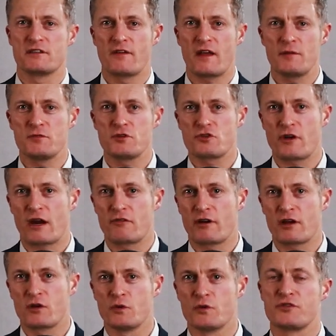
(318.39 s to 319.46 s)
development track
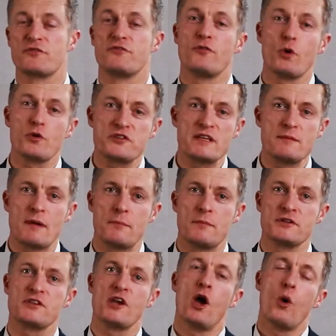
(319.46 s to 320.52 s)
records for team
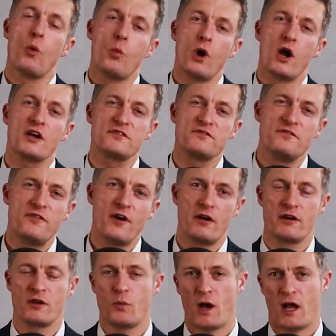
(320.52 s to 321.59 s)
members works
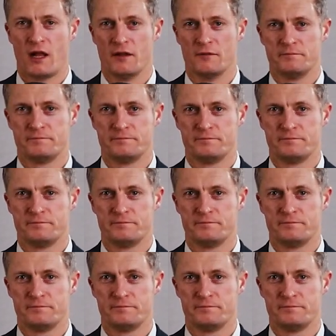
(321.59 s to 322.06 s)
very well.